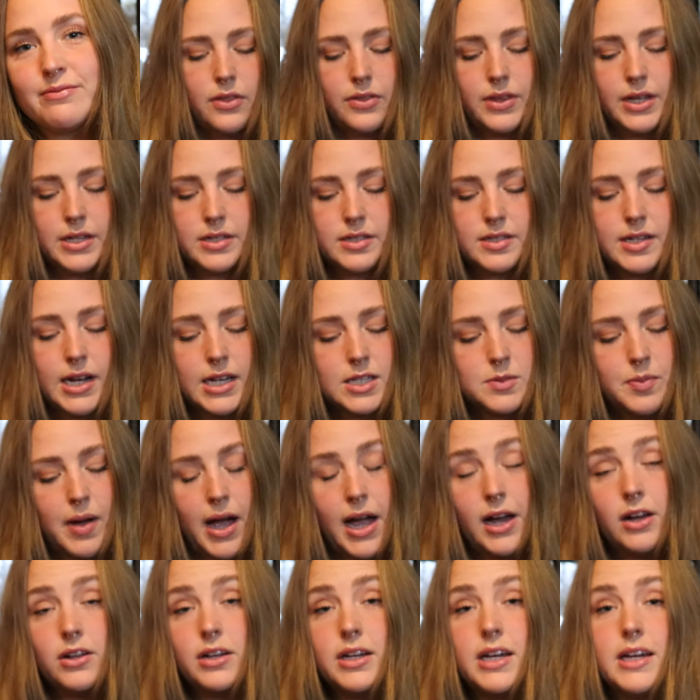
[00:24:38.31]
This next
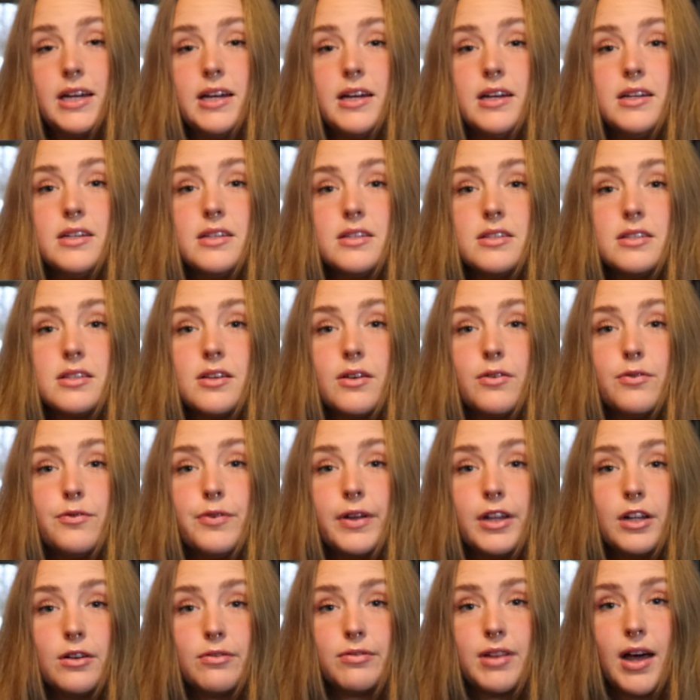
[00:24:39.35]
pile is
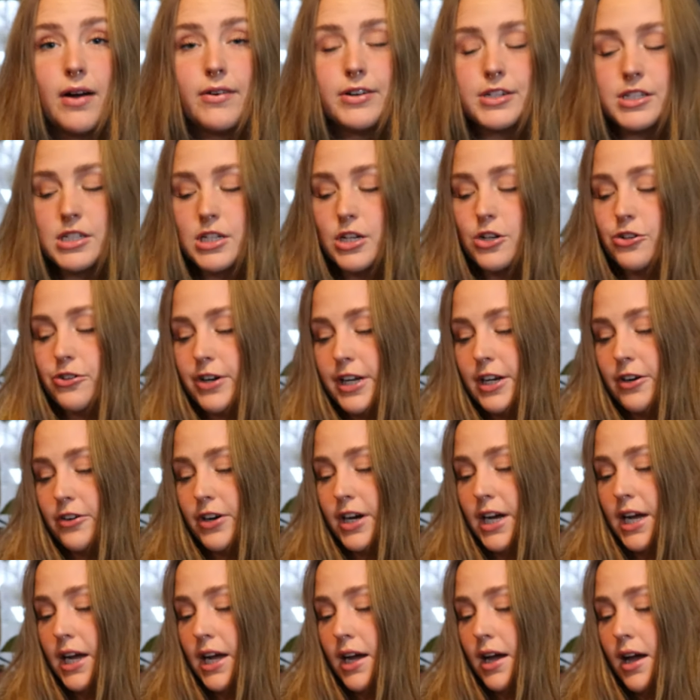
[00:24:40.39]
filler flowers and
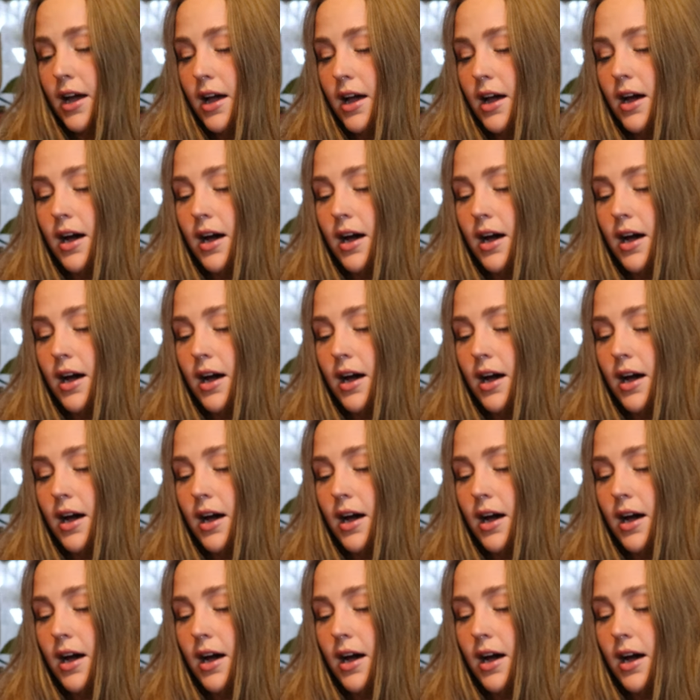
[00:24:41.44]
greenery.